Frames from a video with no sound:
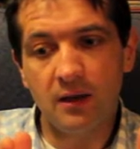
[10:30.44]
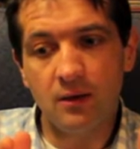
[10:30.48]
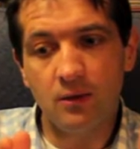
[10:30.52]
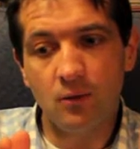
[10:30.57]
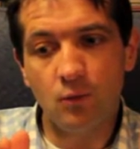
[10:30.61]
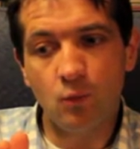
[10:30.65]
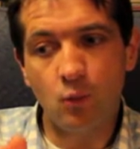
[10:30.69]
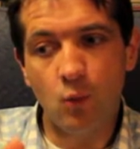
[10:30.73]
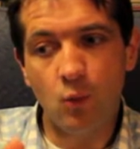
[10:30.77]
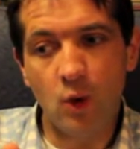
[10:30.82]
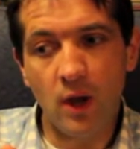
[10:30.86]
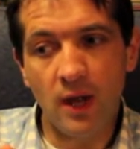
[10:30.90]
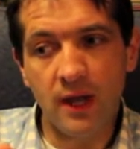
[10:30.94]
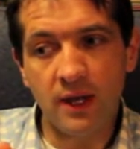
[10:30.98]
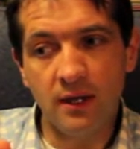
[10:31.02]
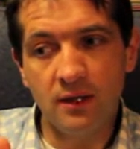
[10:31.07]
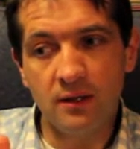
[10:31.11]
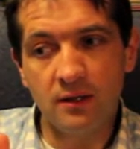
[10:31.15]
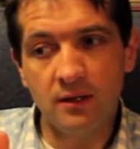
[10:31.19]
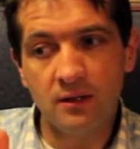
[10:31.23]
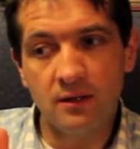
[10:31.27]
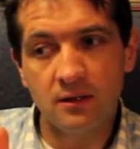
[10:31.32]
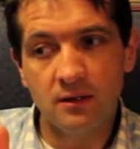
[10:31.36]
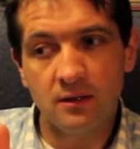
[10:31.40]

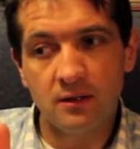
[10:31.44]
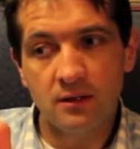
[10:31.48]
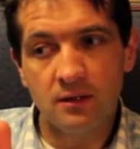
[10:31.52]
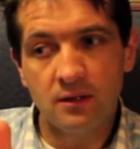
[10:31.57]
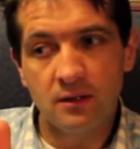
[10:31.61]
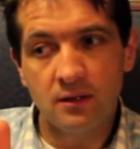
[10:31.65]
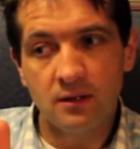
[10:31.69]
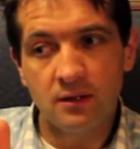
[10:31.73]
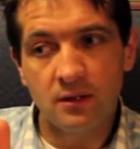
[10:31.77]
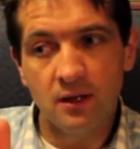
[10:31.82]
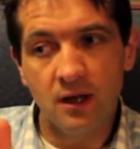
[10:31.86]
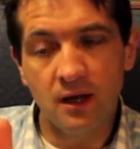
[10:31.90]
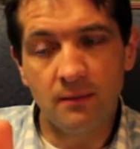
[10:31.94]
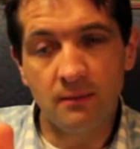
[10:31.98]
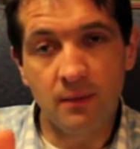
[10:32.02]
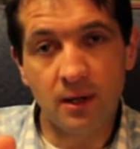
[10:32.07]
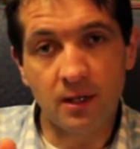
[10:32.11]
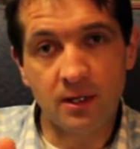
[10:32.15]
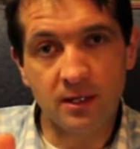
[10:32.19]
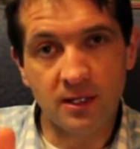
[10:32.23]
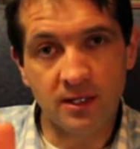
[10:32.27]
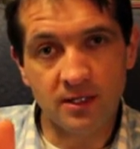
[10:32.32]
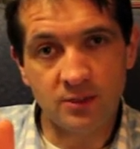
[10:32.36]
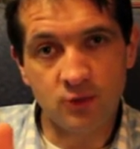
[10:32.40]
when
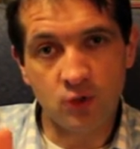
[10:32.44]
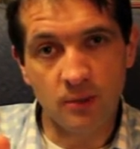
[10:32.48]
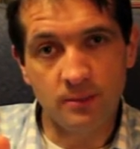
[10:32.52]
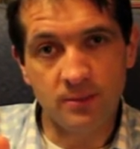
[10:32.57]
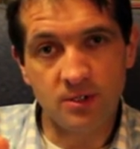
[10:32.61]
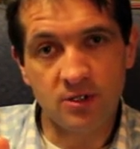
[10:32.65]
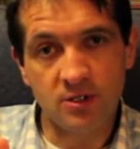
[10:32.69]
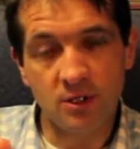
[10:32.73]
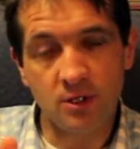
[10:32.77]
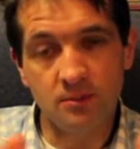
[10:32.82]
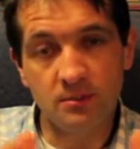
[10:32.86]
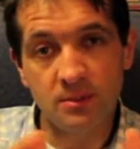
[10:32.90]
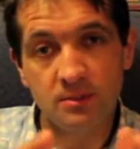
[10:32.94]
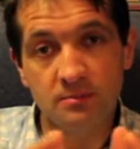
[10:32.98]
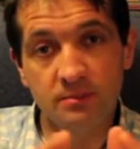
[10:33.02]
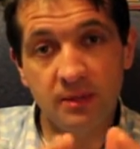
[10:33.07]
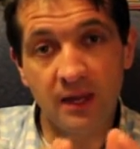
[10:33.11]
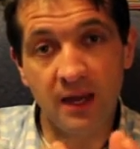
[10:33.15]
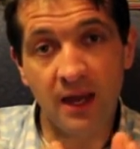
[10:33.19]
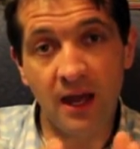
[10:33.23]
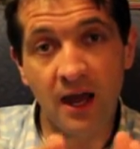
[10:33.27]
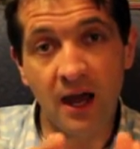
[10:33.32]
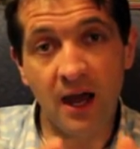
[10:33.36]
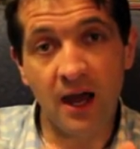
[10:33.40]
homologous chromosomes
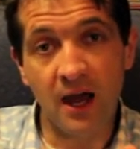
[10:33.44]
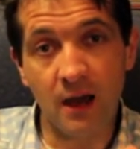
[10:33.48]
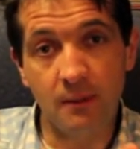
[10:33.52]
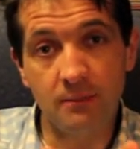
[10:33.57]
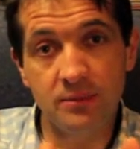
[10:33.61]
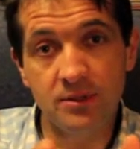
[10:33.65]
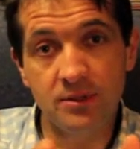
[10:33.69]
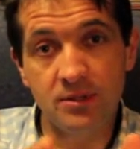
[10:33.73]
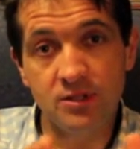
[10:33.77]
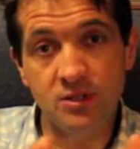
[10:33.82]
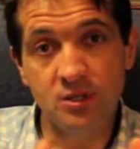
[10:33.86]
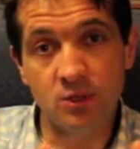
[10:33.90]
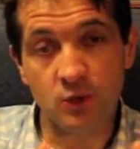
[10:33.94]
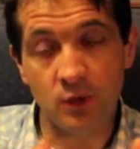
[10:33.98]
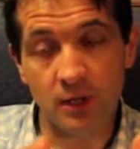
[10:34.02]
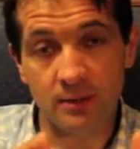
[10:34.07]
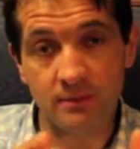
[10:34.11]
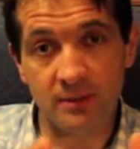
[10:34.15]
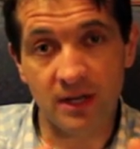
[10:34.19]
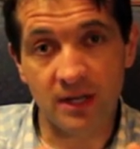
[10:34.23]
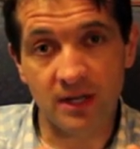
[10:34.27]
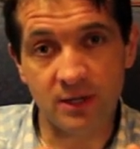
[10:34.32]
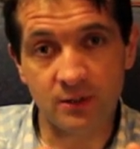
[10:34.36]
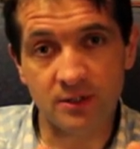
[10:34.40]
pair up during
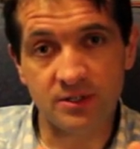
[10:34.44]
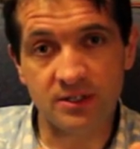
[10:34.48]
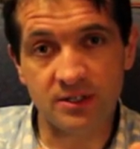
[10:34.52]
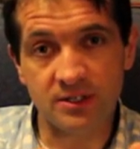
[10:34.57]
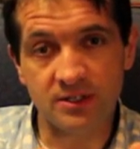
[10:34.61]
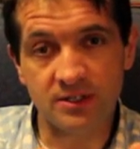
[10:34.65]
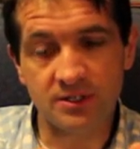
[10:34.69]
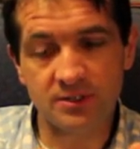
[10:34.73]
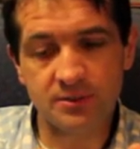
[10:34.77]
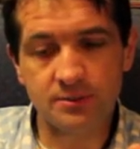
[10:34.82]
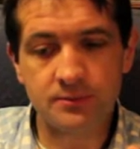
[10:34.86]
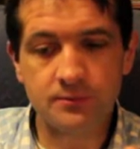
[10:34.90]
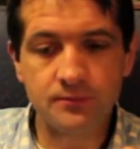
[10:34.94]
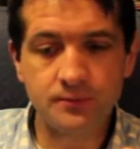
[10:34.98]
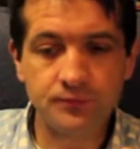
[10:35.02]
meiosis,